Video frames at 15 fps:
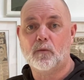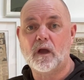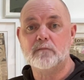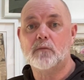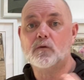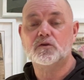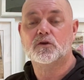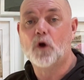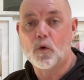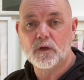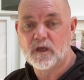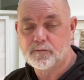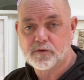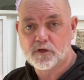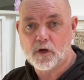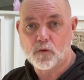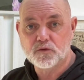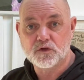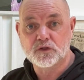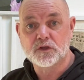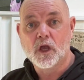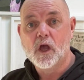why most goalkeeping
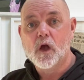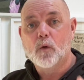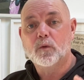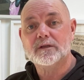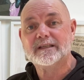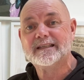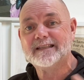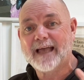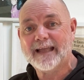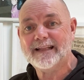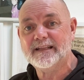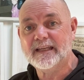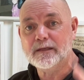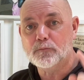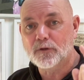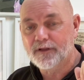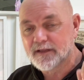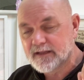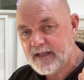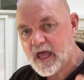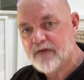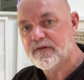coaches will sadly will
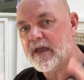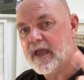never